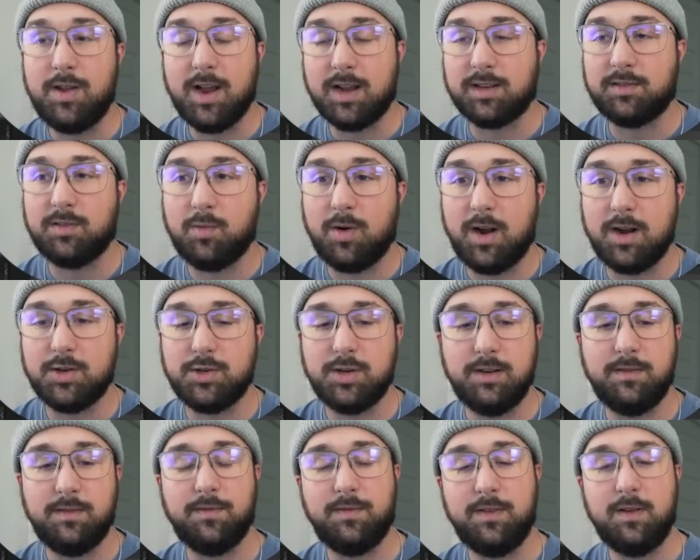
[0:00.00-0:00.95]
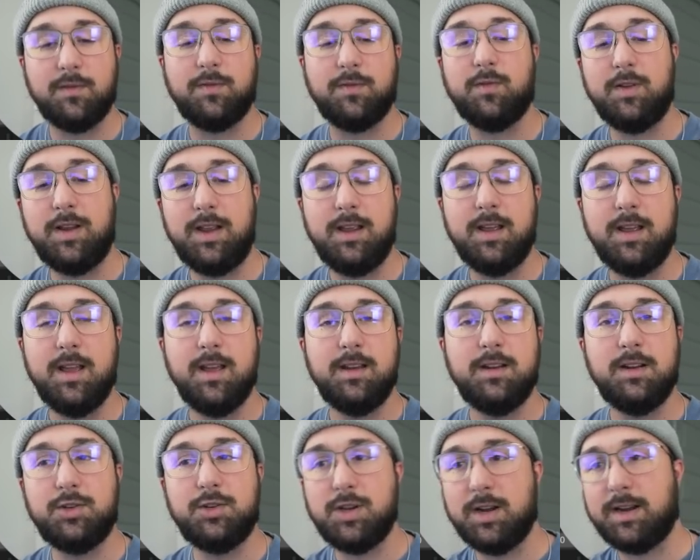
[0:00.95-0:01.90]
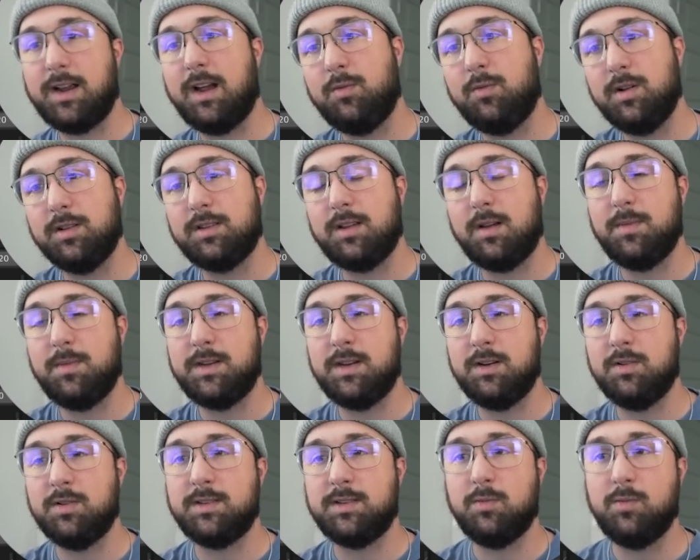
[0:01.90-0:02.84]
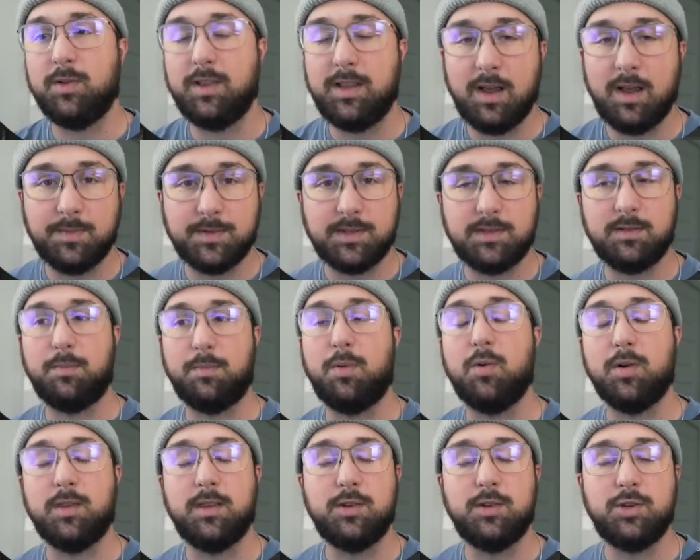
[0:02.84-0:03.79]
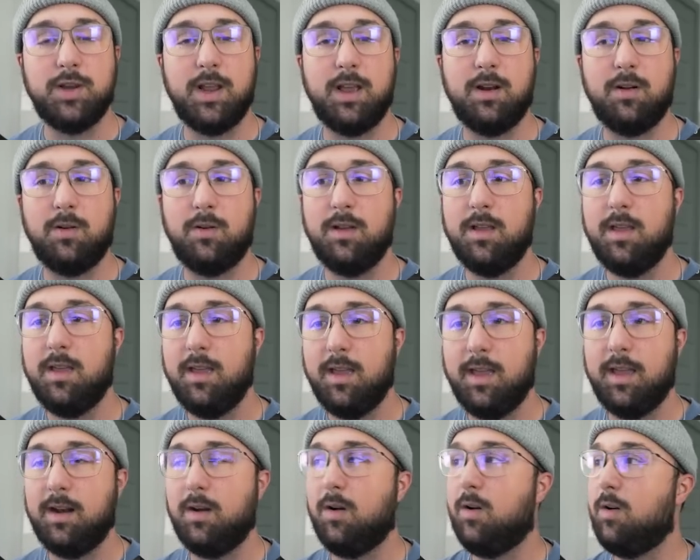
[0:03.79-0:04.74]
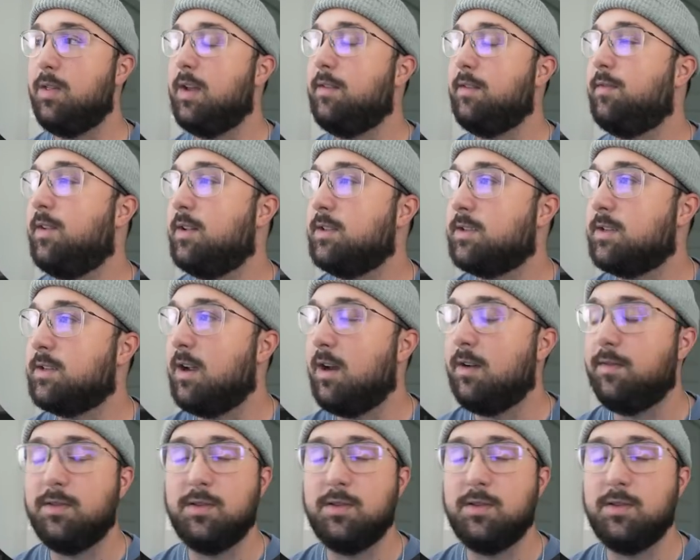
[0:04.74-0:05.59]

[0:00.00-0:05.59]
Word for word: guys for watching. Feel free to check out Realtime Materials. That really helps support the channel and all that fun stuff.